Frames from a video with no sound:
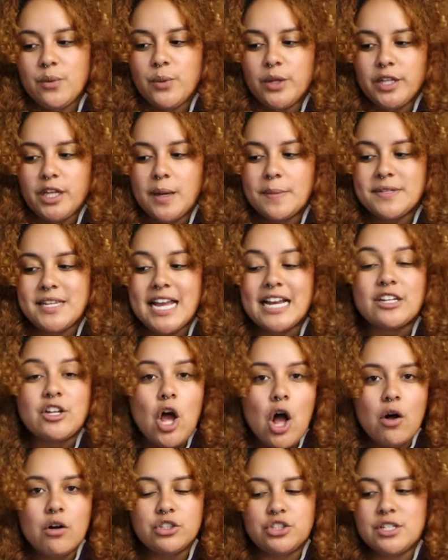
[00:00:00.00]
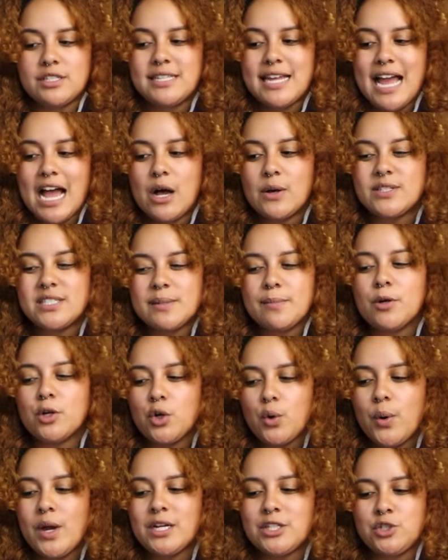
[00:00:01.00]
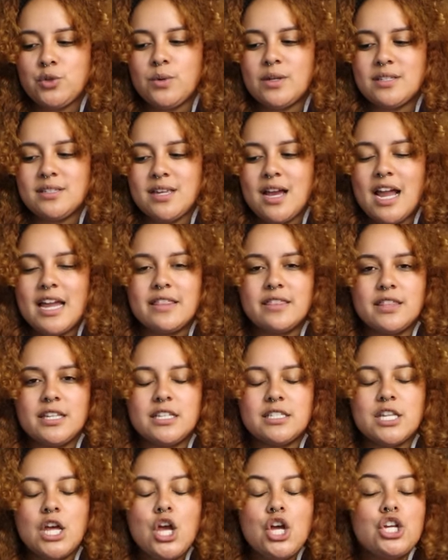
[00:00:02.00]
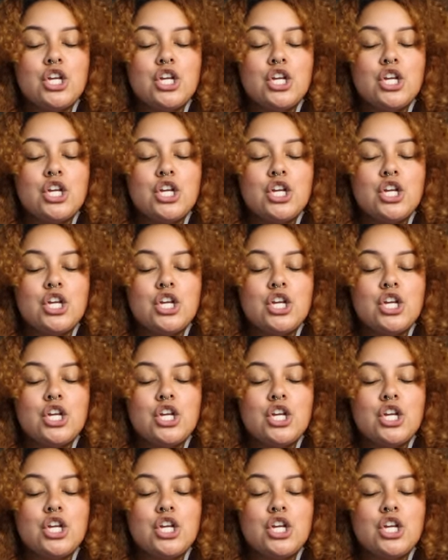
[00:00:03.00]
Williams acknowledges how some are quick to assign this